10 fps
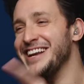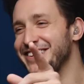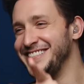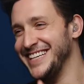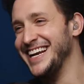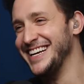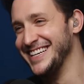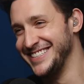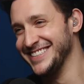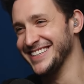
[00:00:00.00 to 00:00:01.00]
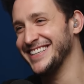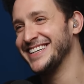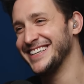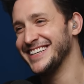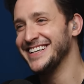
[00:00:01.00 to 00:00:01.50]
when you yeah, said it initially. Yeah, I
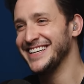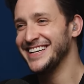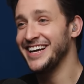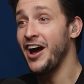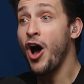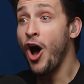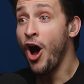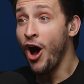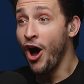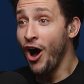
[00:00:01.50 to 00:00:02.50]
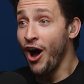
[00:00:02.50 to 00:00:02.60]
didn't tell her. First of all, I didn't tell her